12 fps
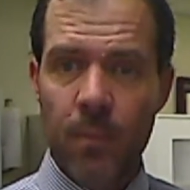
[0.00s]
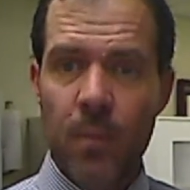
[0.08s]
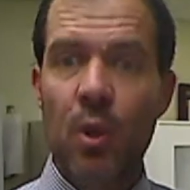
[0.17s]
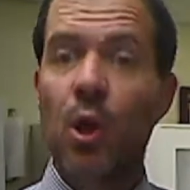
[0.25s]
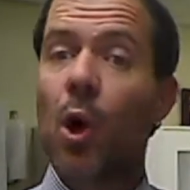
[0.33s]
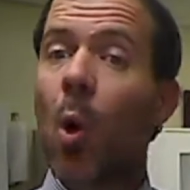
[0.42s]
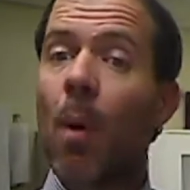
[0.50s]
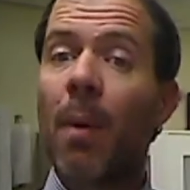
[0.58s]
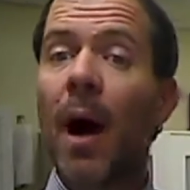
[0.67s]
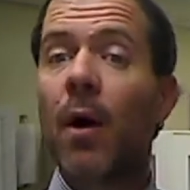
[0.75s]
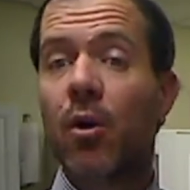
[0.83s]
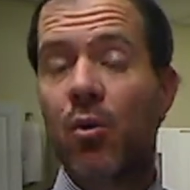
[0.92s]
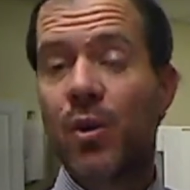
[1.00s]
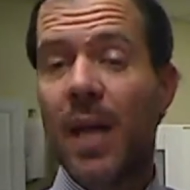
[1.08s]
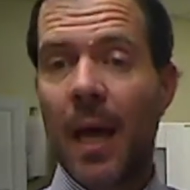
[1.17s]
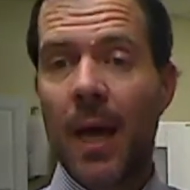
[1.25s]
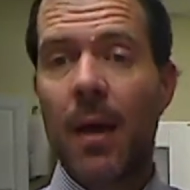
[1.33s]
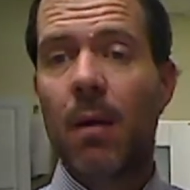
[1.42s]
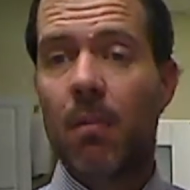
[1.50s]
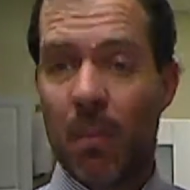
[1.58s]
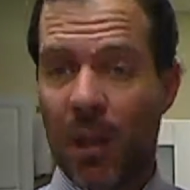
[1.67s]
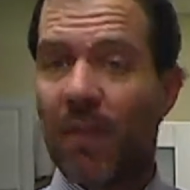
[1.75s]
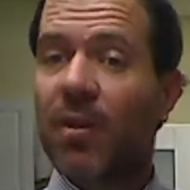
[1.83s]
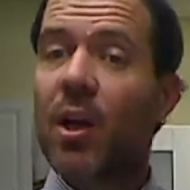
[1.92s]
You go about your day,
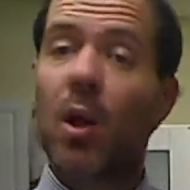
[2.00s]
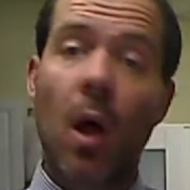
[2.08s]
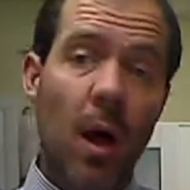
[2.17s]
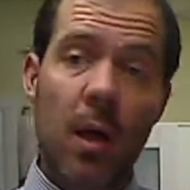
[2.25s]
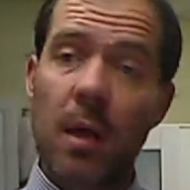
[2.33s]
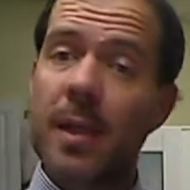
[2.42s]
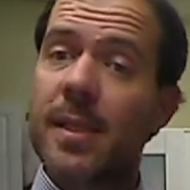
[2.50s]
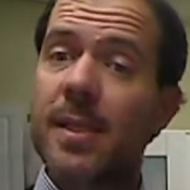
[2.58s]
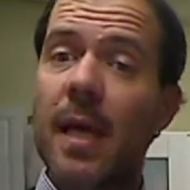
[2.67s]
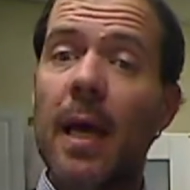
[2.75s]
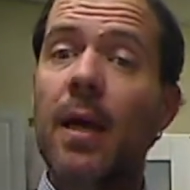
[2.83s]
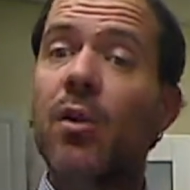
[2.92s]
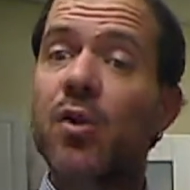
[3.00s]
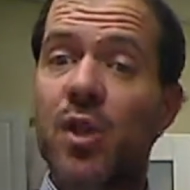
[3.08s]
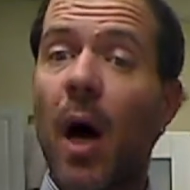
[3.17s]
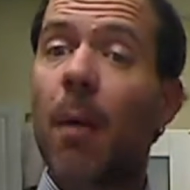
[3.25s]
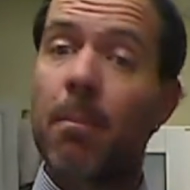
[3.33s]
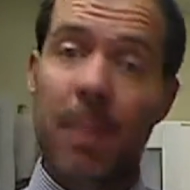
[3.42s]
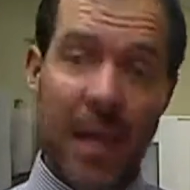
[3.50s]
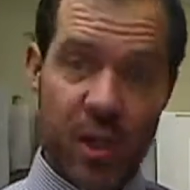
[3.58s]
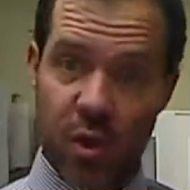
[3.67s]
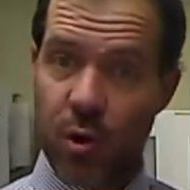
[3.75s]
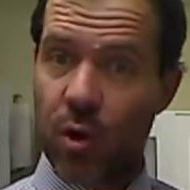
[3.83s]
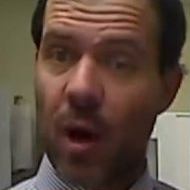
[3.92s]
11 o'clock, let's say, you stop, make
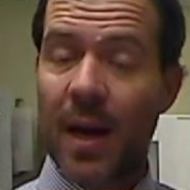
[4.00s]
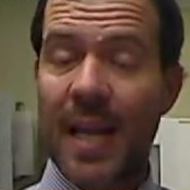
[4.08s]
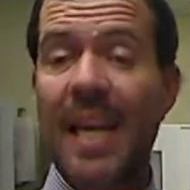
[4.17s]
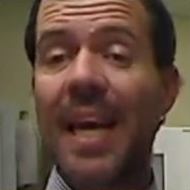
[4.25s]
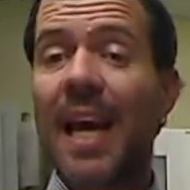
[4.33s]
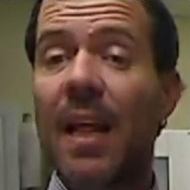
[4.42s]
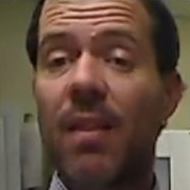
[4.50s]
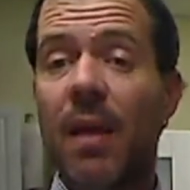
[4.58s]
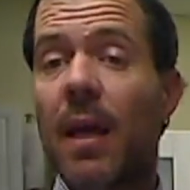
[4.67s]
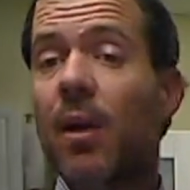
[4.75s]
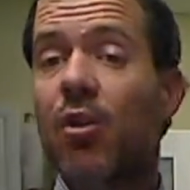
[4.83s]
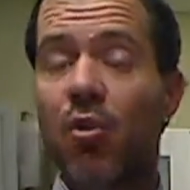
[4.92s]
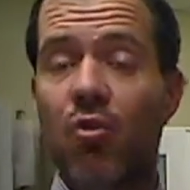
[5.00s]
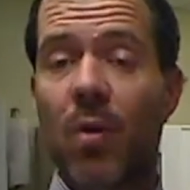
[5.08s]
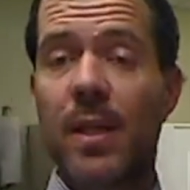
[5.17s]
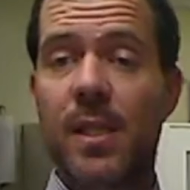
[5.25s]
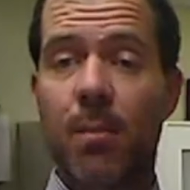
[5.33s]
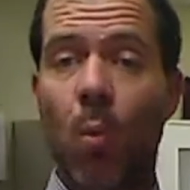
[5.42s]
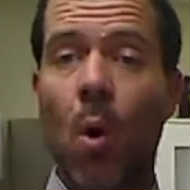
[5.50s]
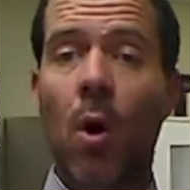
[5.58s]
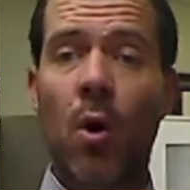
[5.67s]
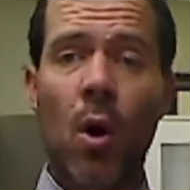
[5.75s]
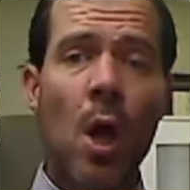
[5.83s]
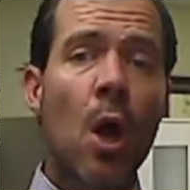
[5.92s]
sure you're not eating anything, you do drink some
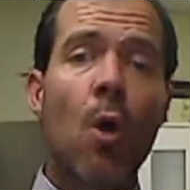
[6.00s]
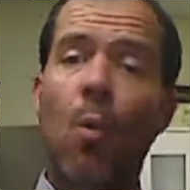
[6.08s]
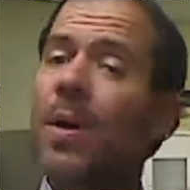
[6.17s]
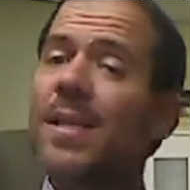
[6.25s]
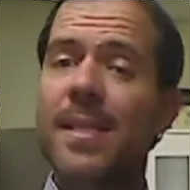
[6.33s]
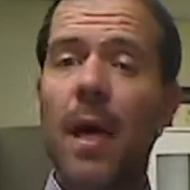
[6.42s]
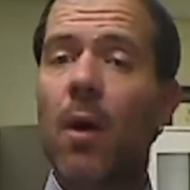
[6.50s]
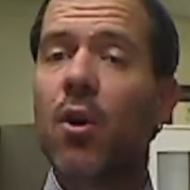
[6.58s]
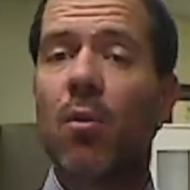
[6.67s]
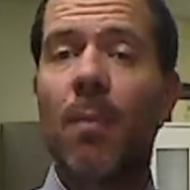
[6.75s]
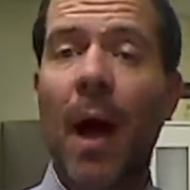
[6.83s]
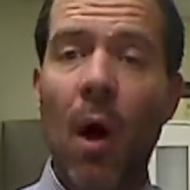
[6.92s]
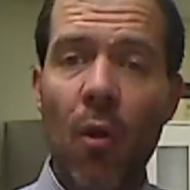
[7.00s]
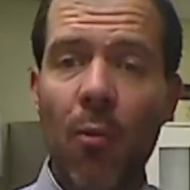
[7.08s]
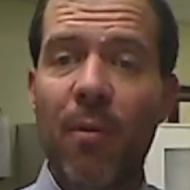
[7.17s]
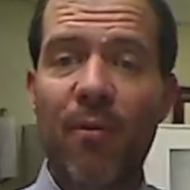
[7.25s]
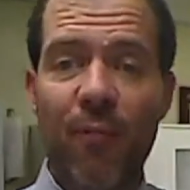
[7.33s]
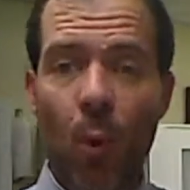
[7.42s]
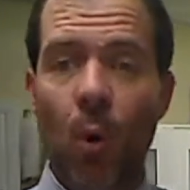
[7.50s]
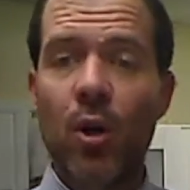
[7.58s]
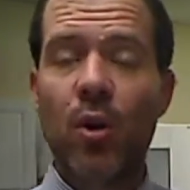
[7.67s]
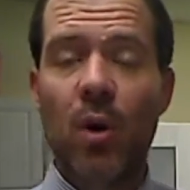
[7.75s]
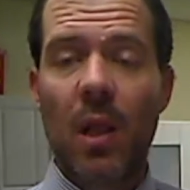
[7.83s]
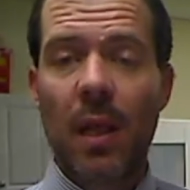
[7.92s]
water, rinse out your mouth before
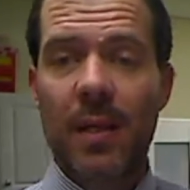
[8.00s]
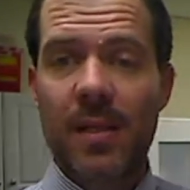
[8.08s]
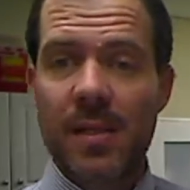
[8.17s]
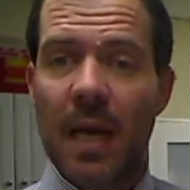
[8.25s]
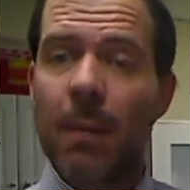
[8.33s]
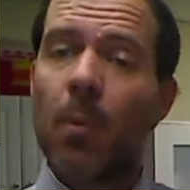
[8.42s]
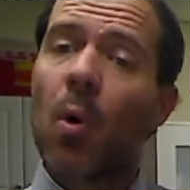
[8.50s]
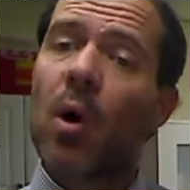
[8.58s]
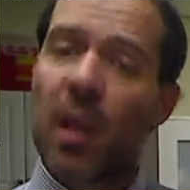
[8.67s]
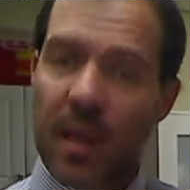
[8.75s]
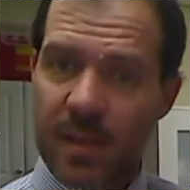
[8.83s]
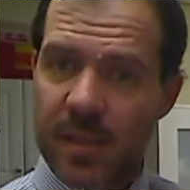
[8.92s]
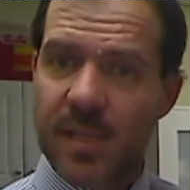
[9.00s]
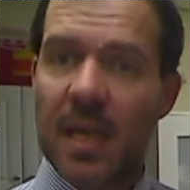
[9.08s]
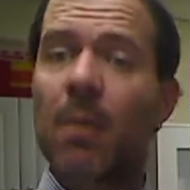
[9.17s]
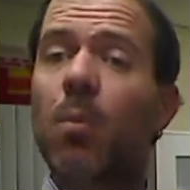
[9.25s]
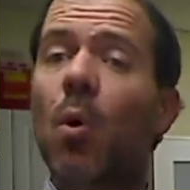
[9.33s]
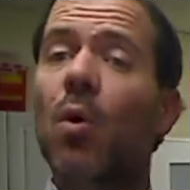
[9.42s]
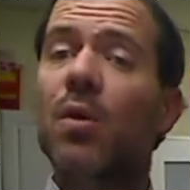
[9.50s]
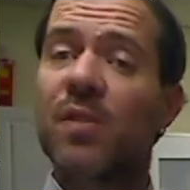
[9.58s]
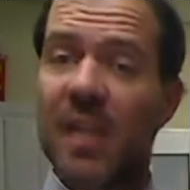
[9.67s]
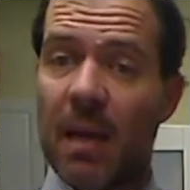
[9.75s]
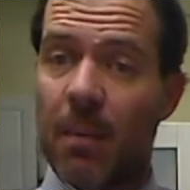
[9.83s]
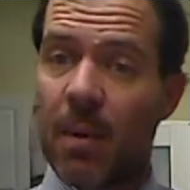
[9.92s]
you collect the sample, collect the sample,
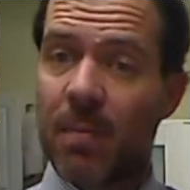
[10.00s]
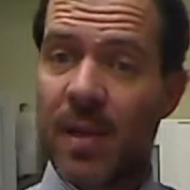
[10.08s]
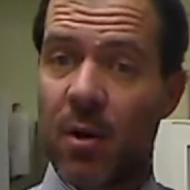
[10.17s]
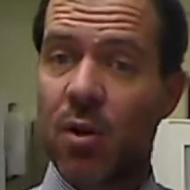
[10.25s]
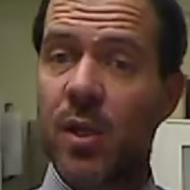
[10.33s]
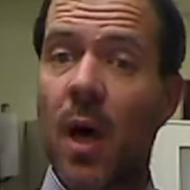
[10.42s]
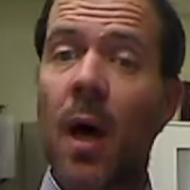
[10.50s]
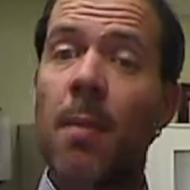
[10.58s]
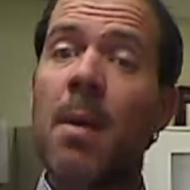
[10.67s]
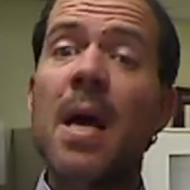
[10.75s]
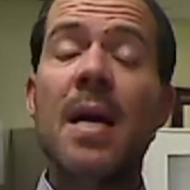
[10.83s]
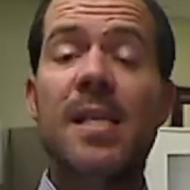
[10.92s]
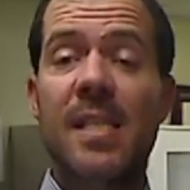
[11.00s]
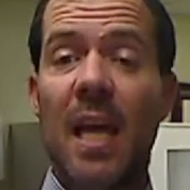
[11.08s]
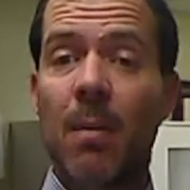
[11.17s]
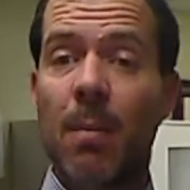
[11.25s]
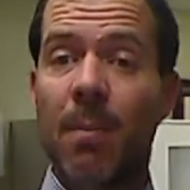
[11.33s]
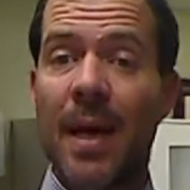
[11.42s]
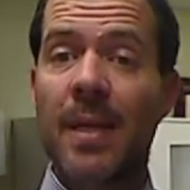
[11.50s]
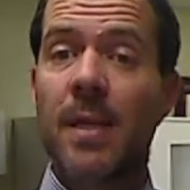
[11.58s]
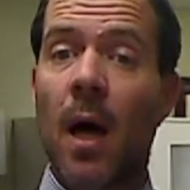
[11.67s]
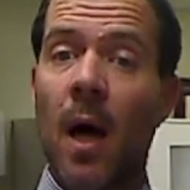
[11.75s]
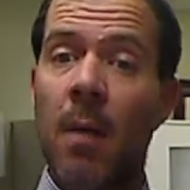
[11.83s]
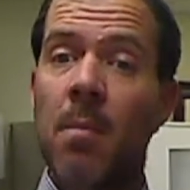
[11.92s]
same at dinner time, same at
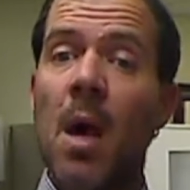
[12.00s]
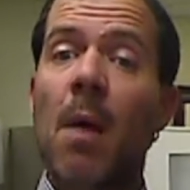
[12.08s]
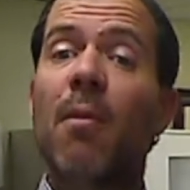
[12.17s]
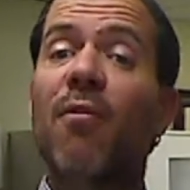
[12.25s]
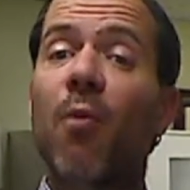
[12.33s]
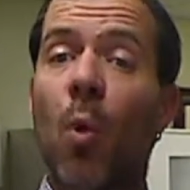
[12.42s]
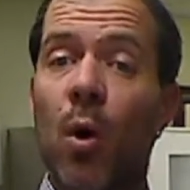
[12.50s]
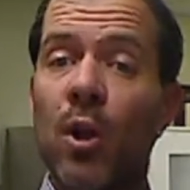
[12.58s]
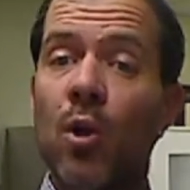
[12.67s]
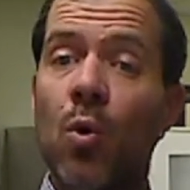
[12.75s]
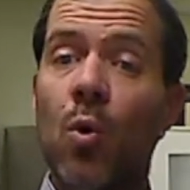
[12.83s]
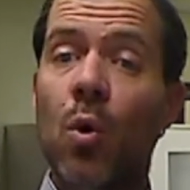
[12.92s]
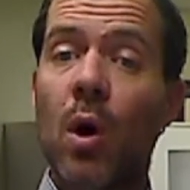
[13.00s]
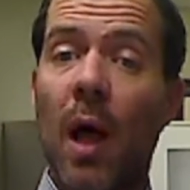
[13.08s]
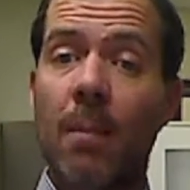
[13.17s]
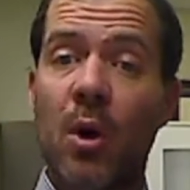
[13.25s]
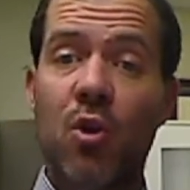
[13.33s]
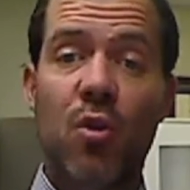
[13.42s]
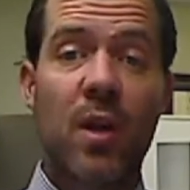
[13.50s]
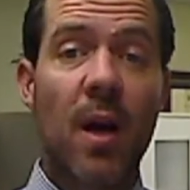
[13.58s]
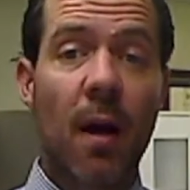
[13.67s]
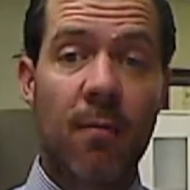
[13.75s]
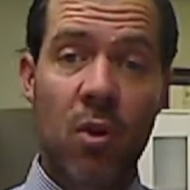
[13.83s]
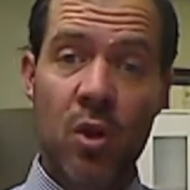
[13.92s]
bedtime, before you climb under the
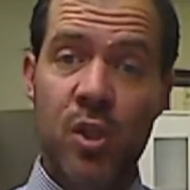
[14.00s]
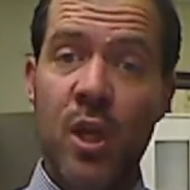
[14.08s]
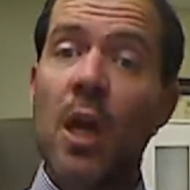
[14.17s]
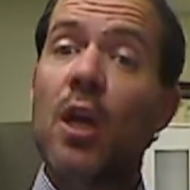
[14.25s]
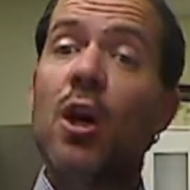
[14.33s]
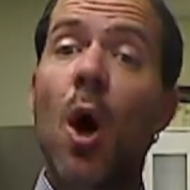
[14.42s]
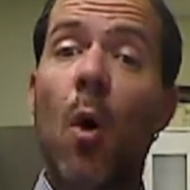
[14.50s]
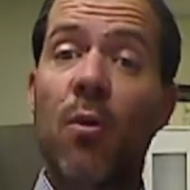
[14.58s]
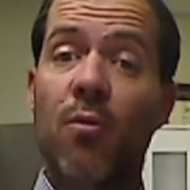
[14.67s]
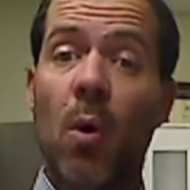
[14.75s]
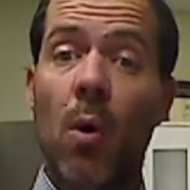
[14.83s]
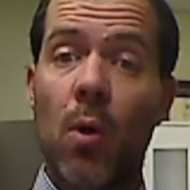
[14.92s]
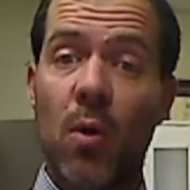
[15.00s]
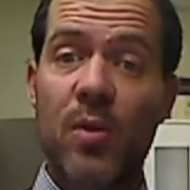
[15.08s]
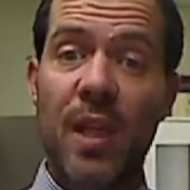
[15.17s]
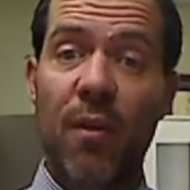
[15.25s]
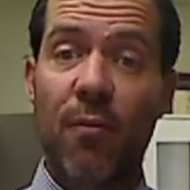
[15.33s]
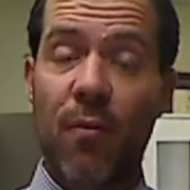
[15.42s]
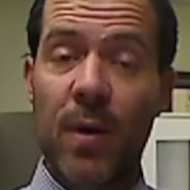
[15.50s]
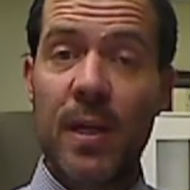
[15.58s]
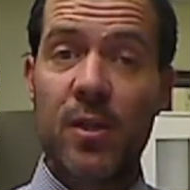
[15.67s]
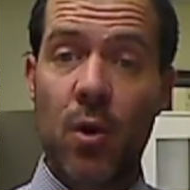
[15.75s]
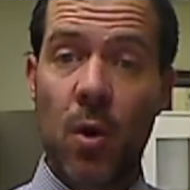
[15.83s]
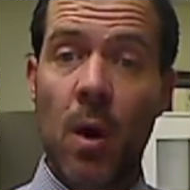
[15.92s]
covers, you go and throw those in the
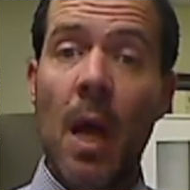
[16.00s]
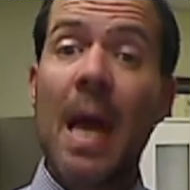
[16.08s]
freezer.